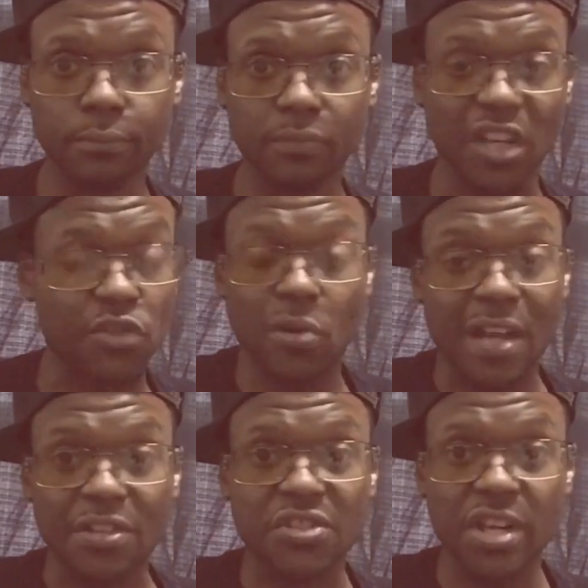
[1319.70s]
That's all I
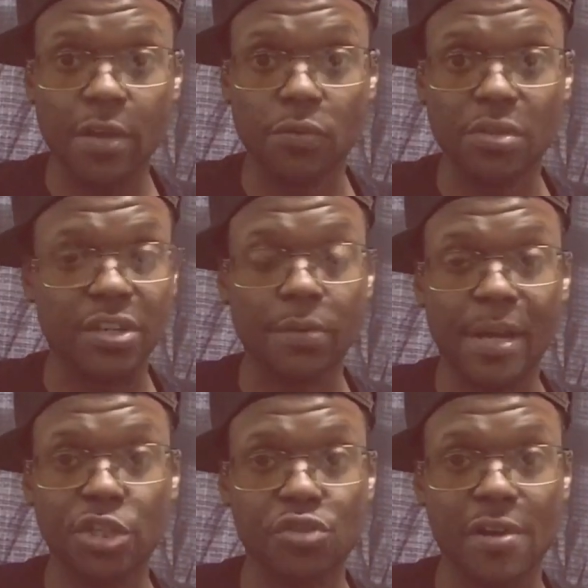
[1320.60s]
can tell you. Because ain't
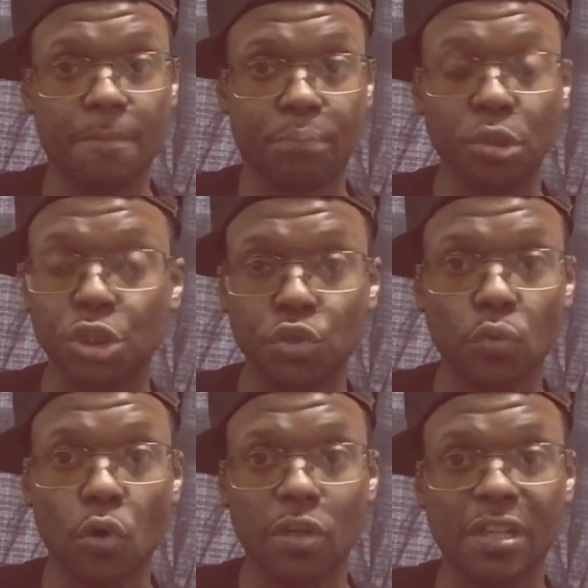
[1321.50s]
nobody trying to put you
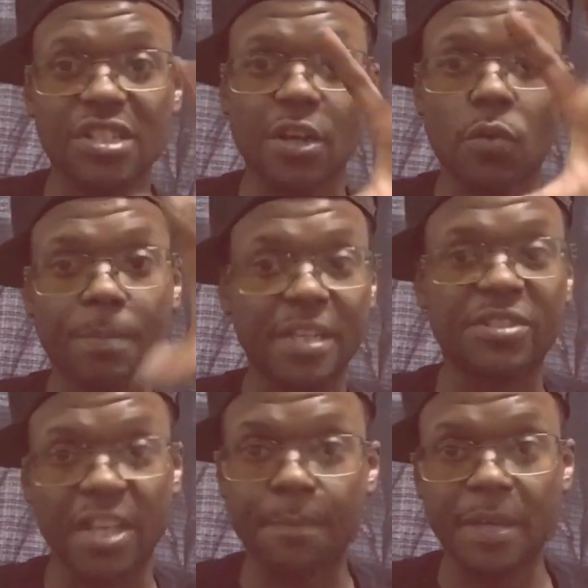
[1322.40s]
on unless they're to be
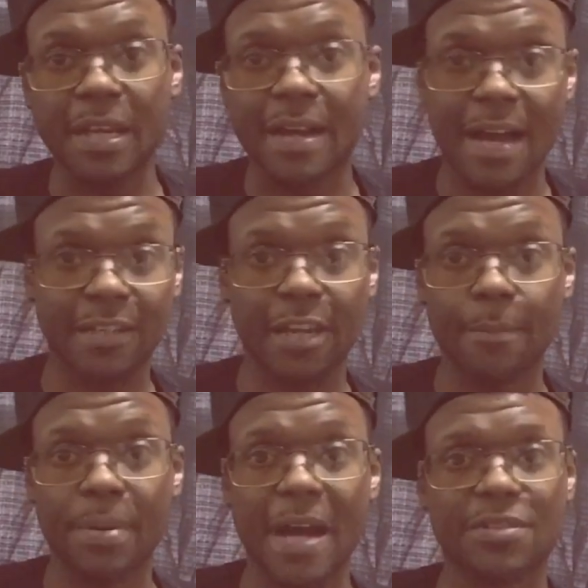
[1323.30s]
deep in your goddamn
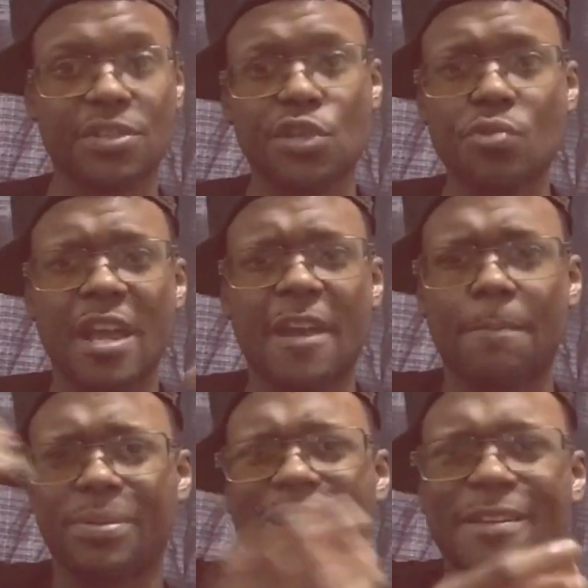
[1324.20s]
pockets. And you can't
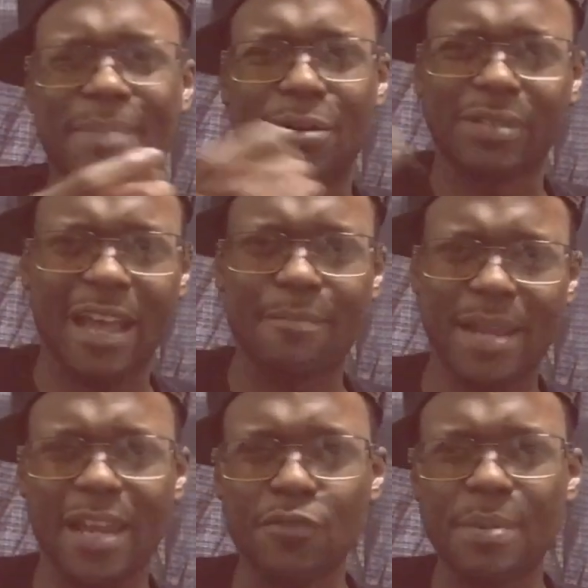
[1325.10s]
complain about that,
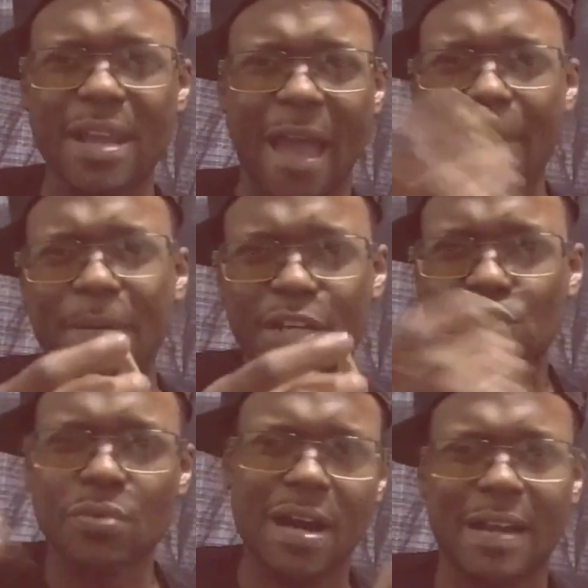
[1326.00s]
man. You be happy that
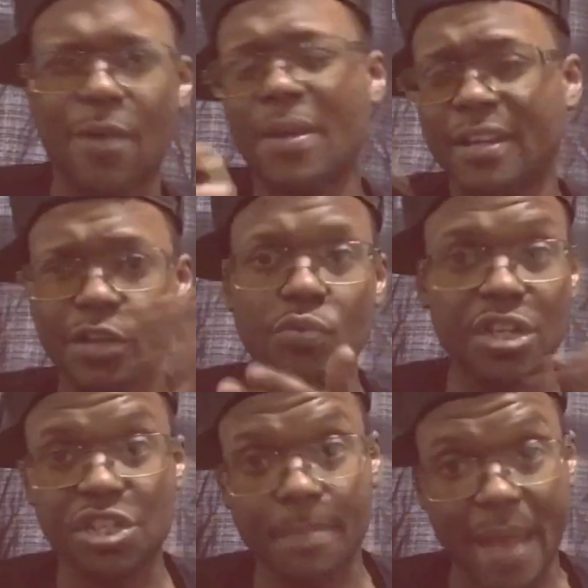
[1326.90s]
you got out and then you
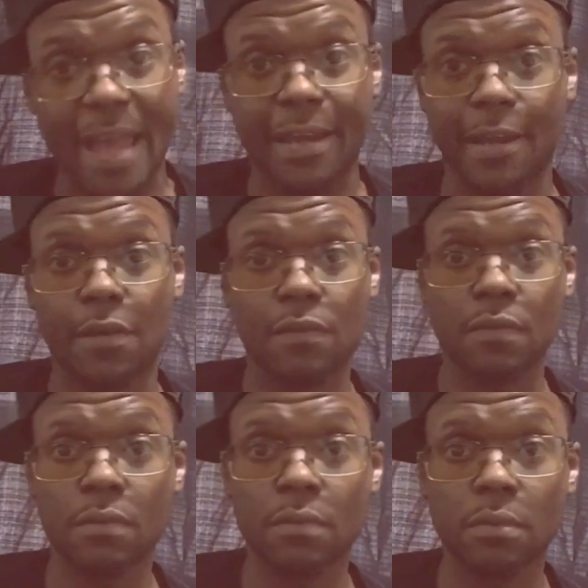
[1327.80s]
get your back end.
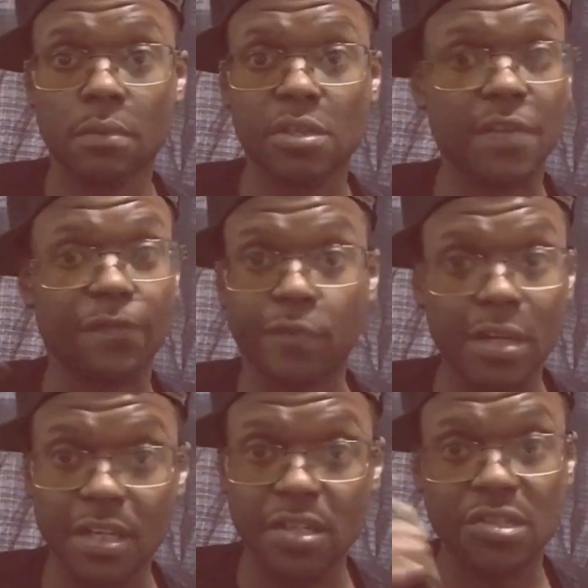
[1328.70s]
Because the front
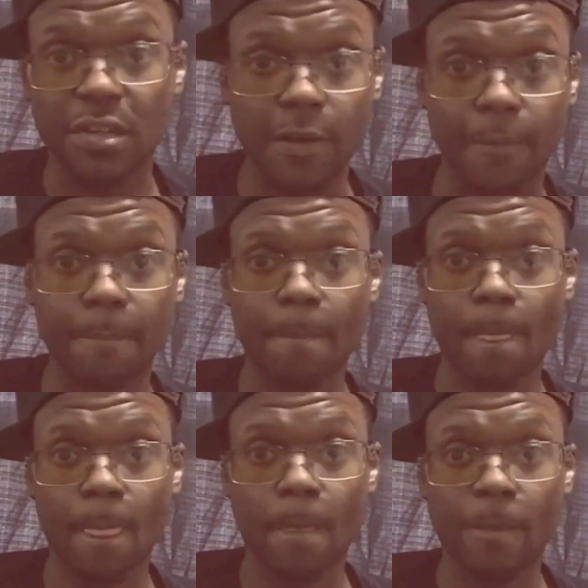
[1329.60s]
end is to them.
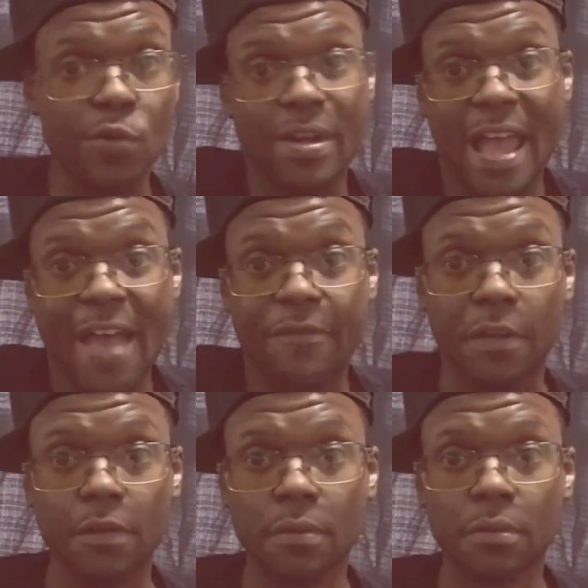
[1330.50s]
You didn't have it.
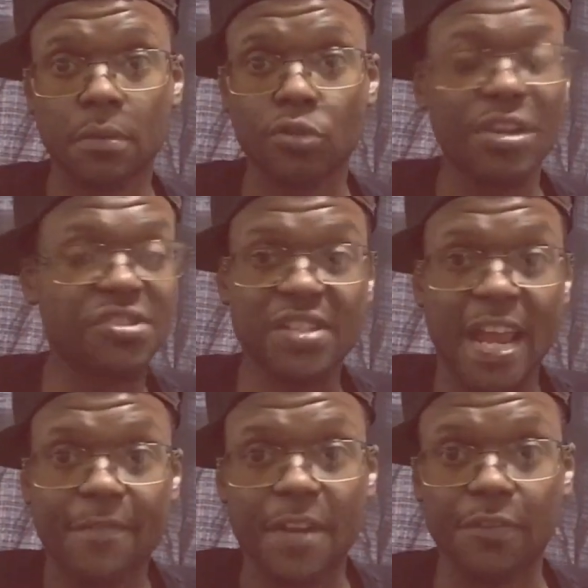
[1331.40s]
You didn't
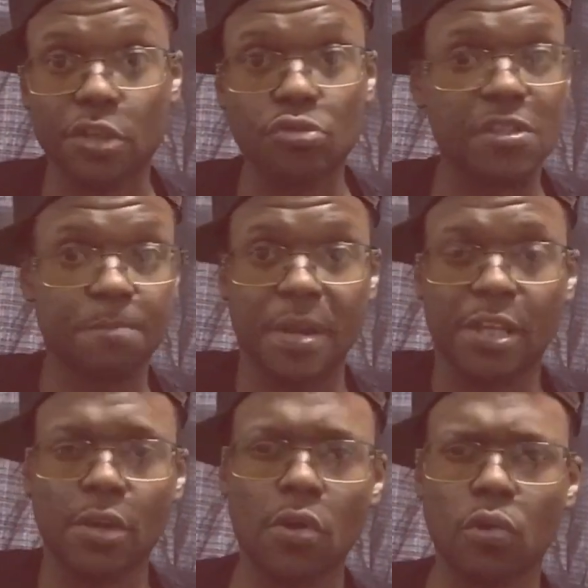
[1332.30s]
save nothing. You spent
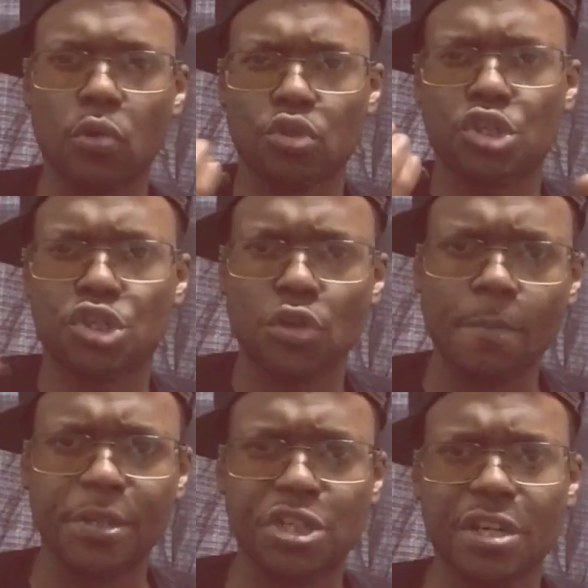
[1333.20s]
it all on
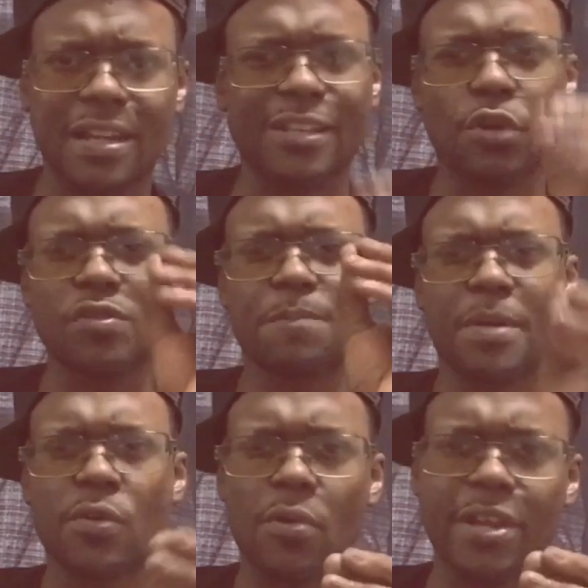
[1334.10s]
stupid shit. Like, don't
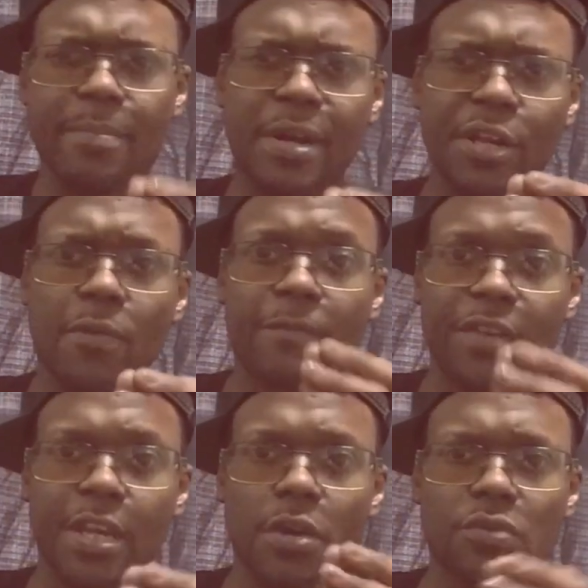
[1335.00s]
spend all your money on
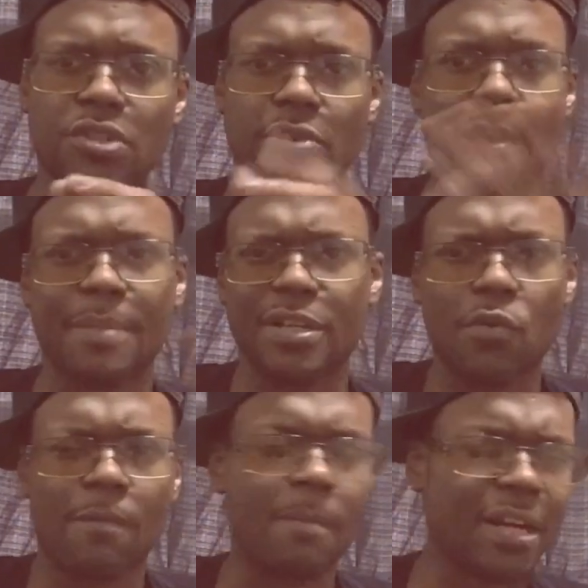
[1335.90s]
videos and all that, but
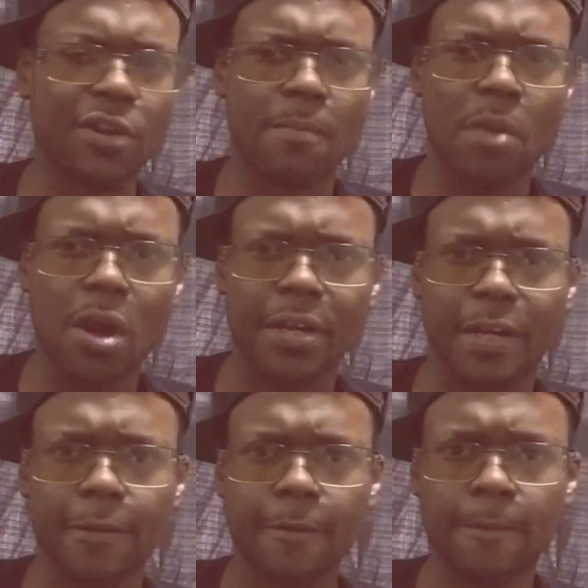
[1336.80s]
no money on marketing.